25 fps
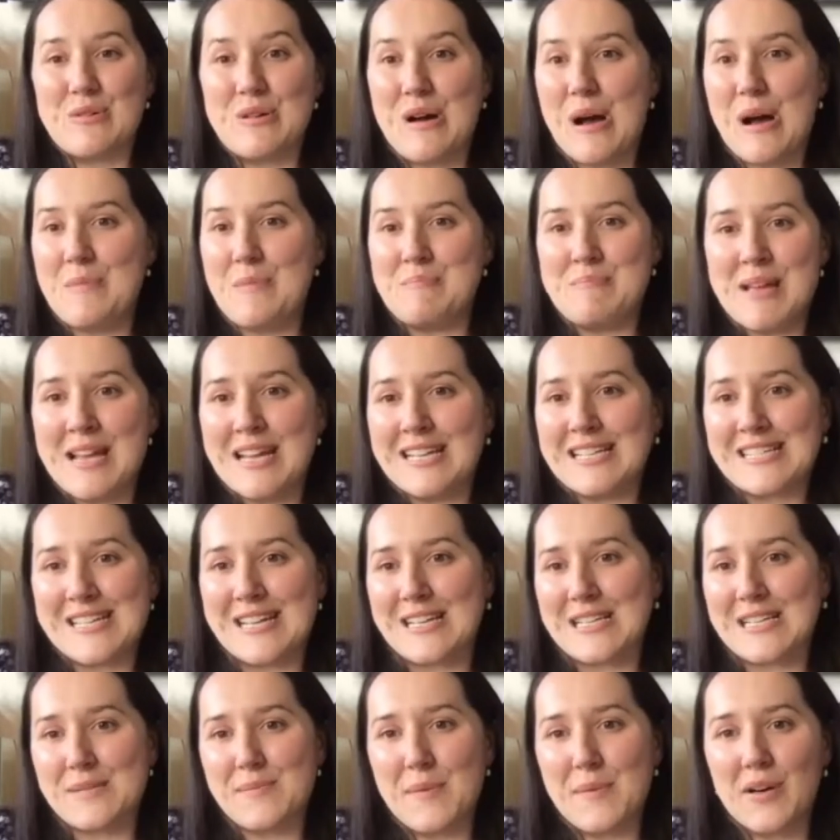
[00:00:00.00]

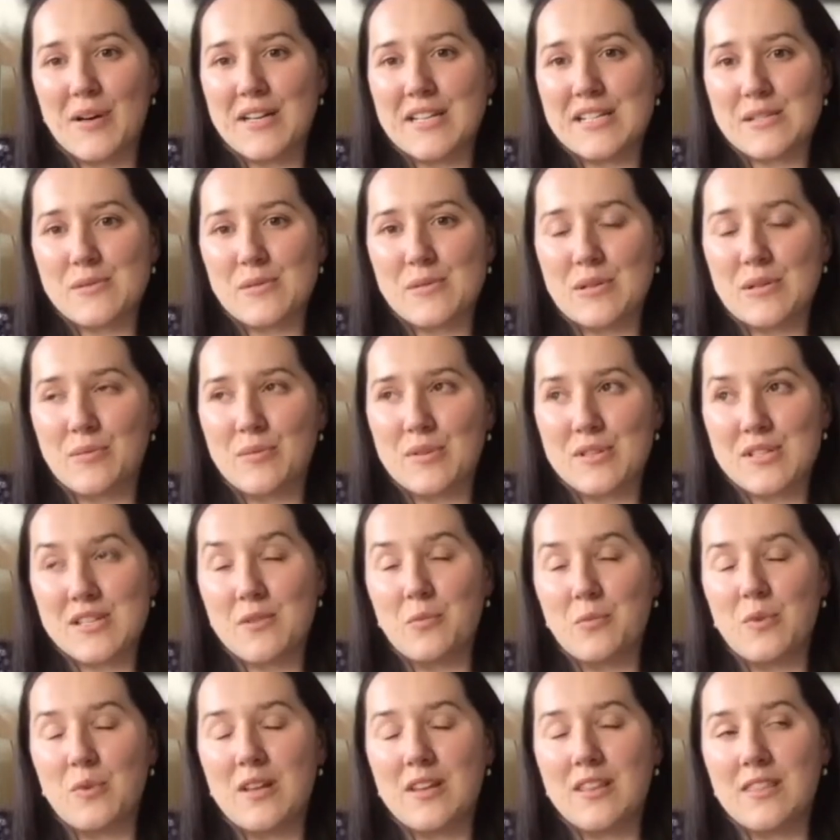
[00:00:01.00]
amazing experience
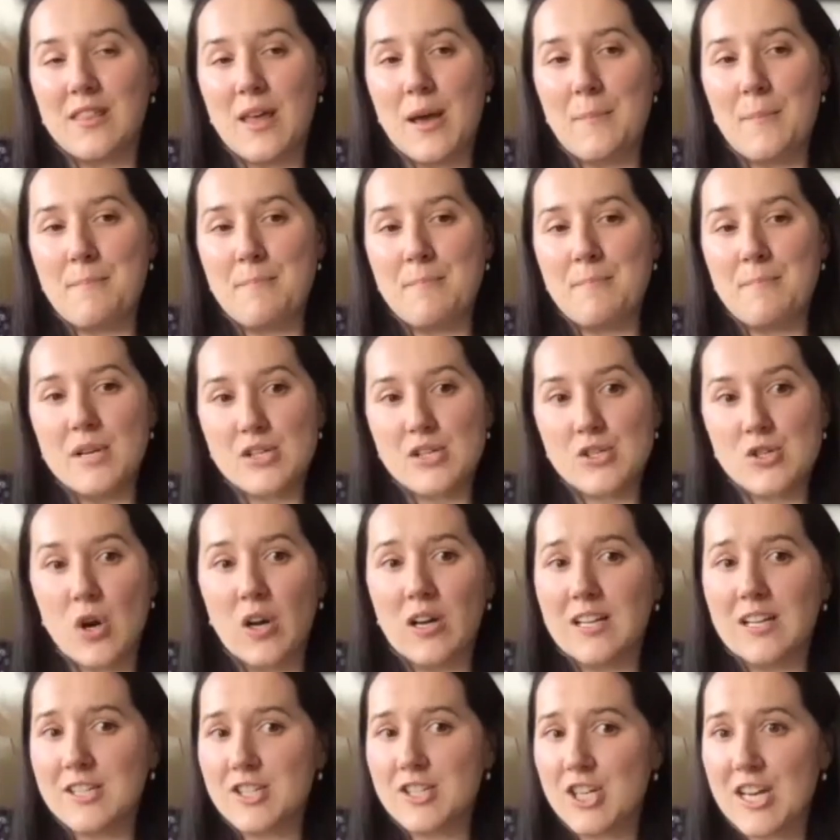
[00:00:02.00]
with
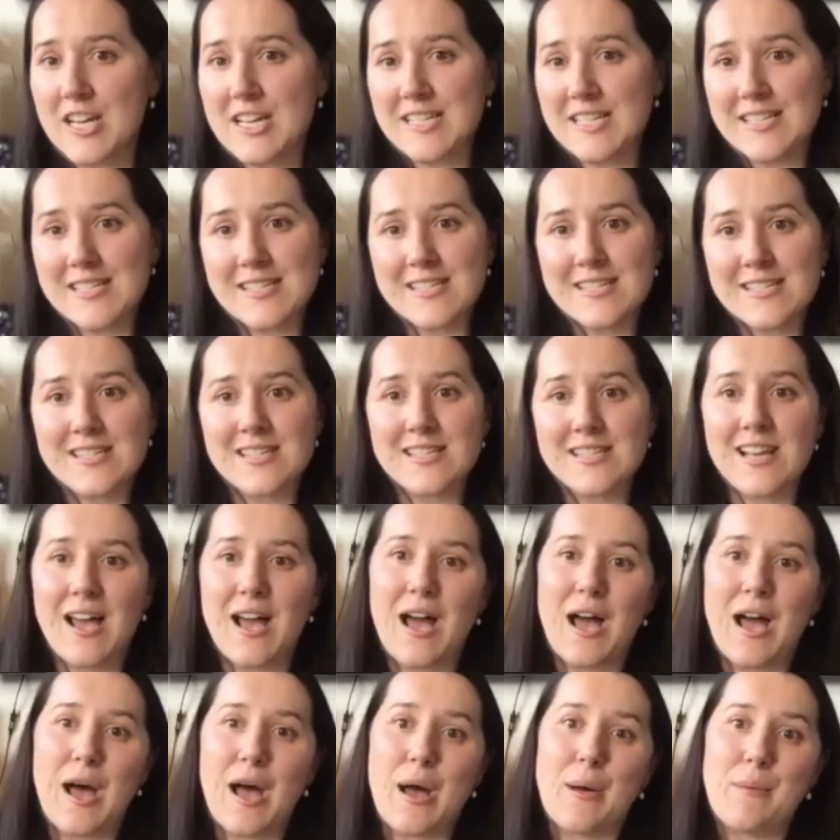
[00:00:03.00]
astrologists,
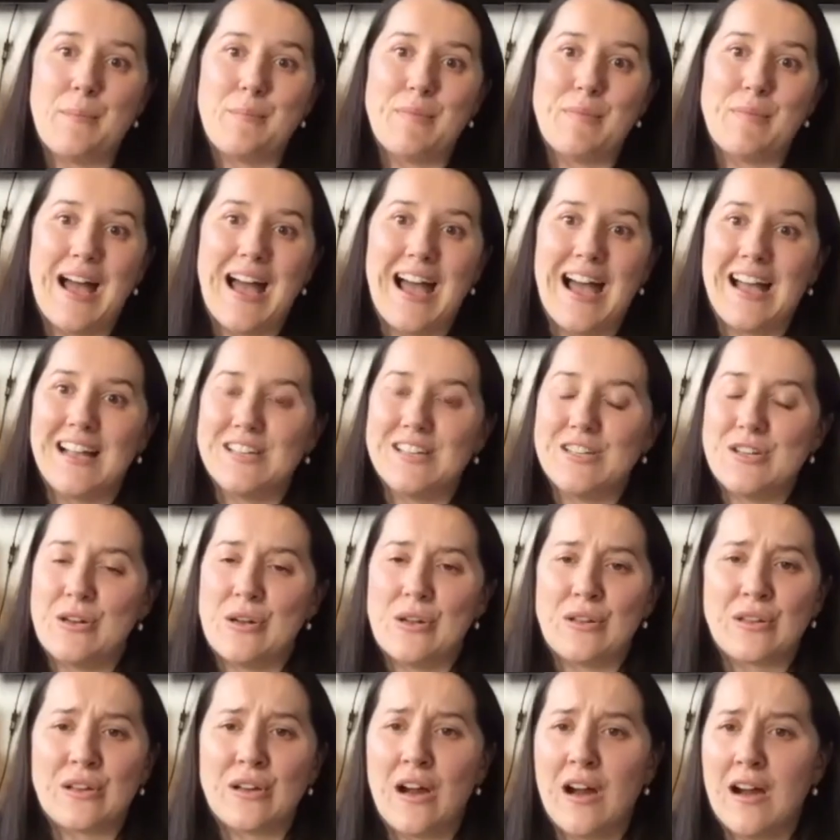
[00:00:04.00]
and
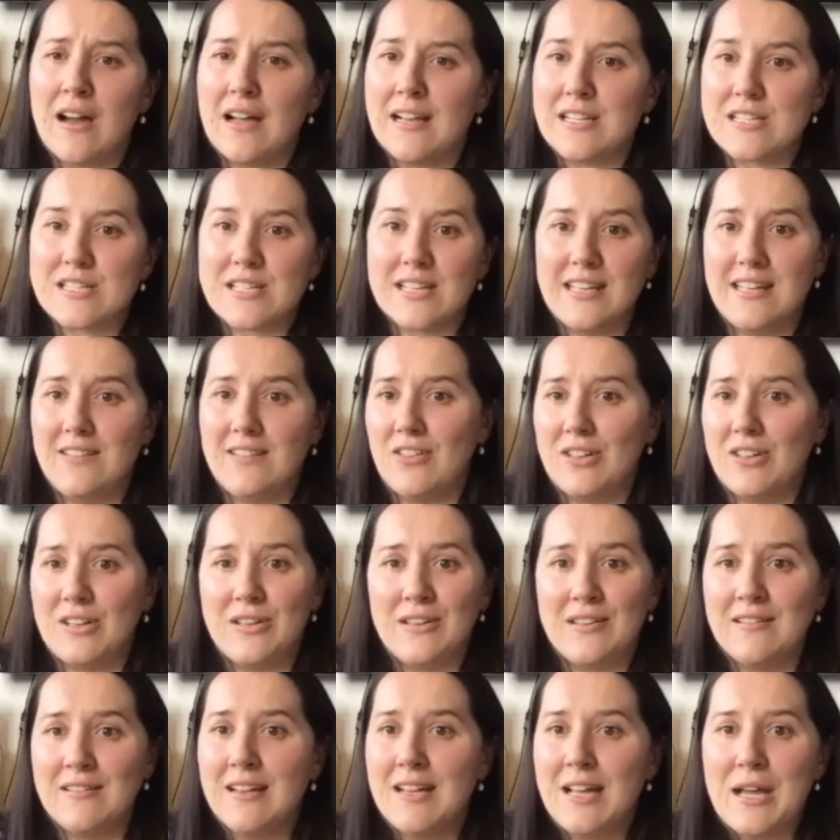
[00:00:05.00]
the guides,
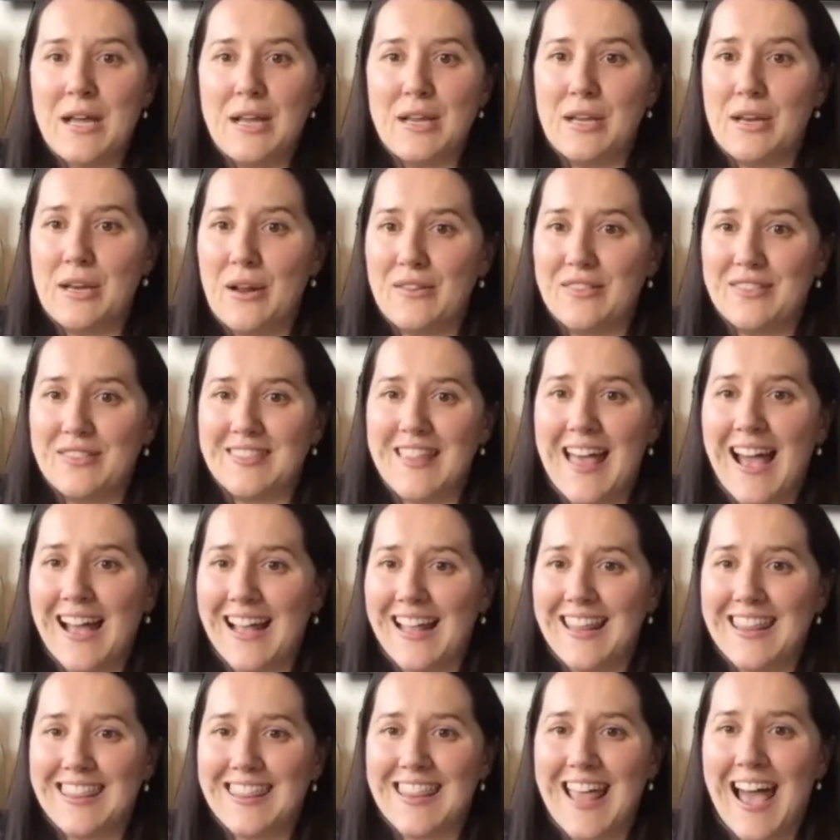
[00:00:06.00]
even
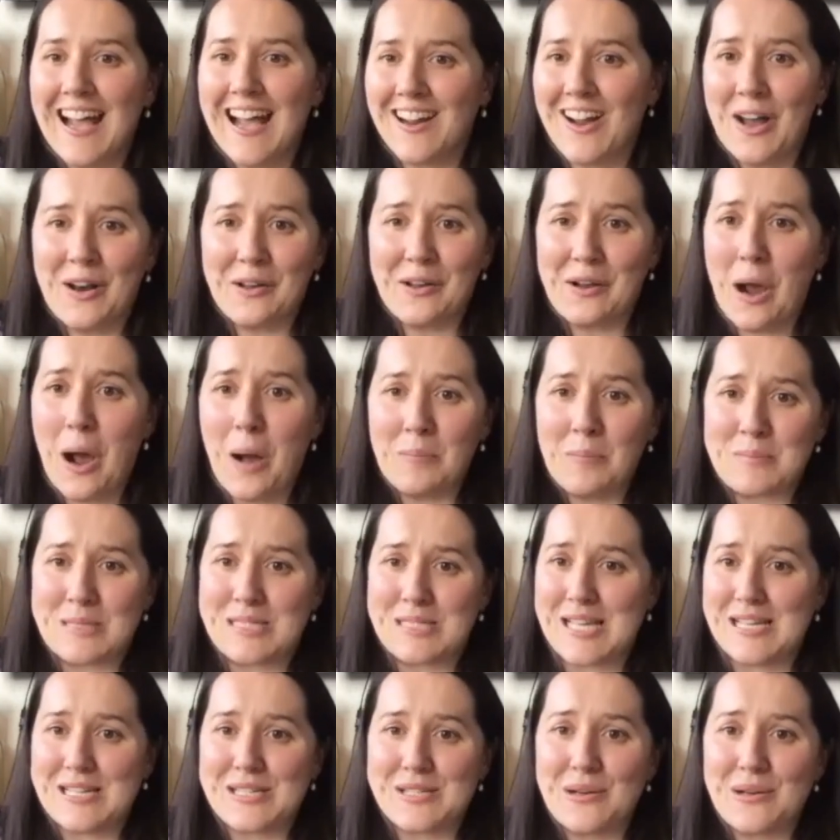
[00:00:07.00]
that kind of
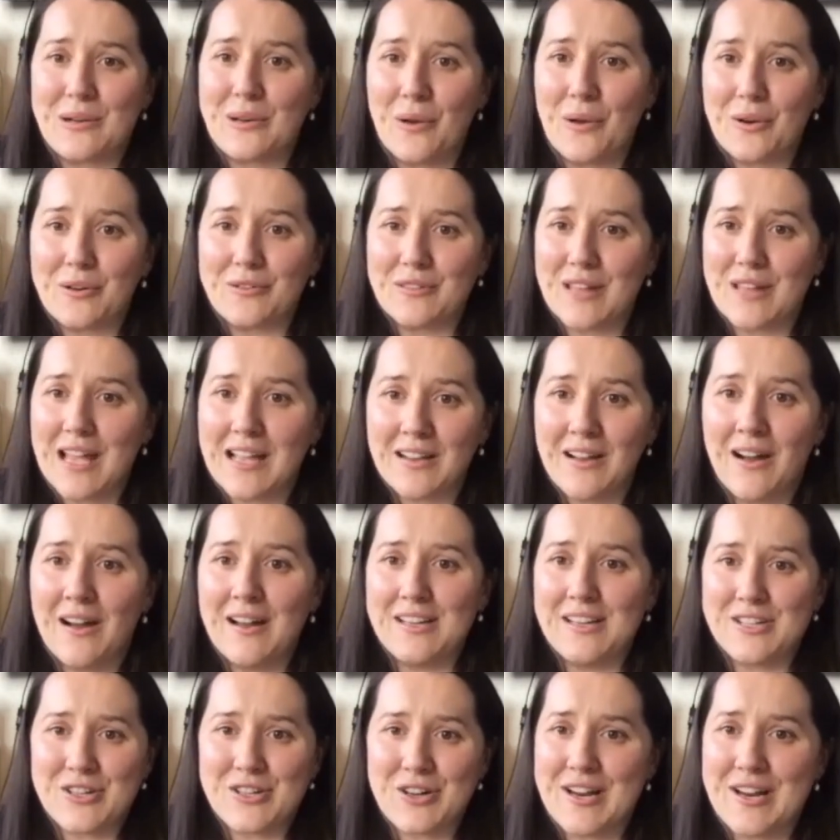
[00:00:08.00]
comes into a lot of their
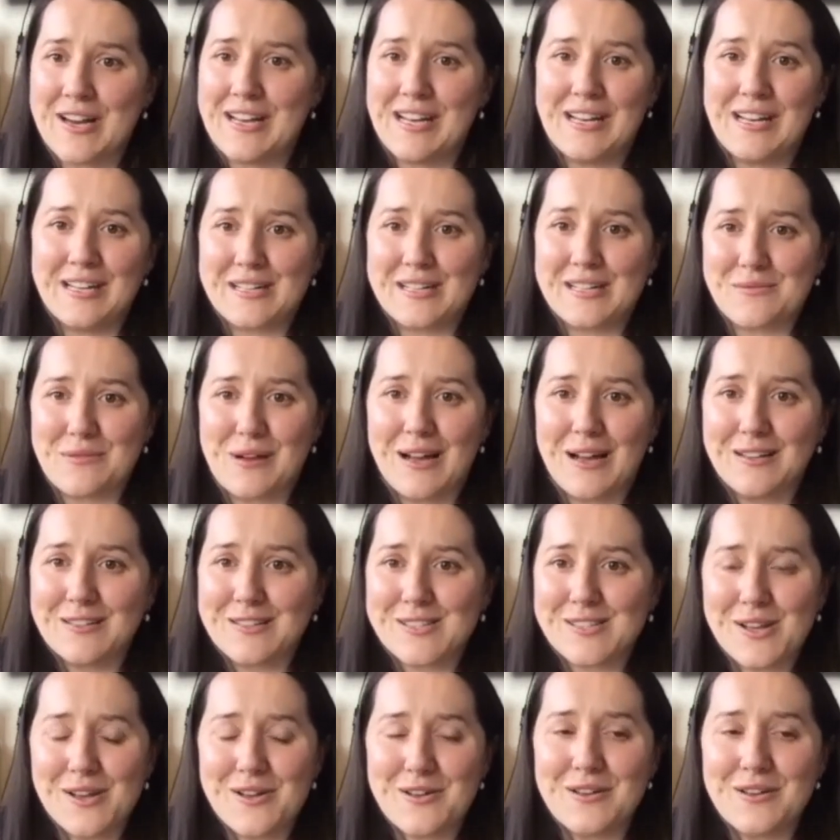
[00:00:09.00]
guide training as well.
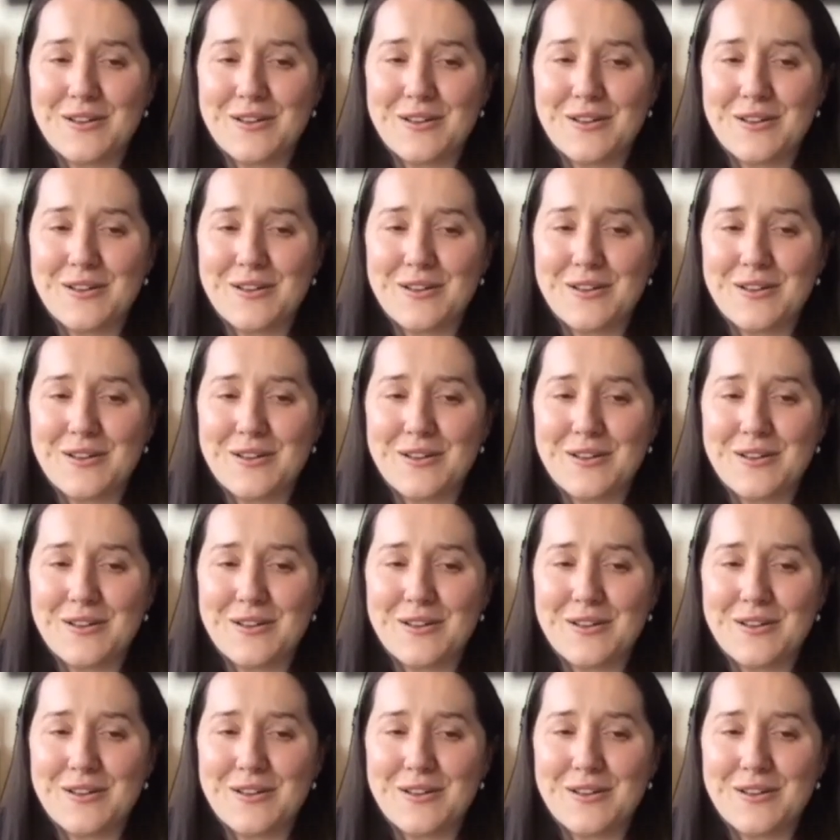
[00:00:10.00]
So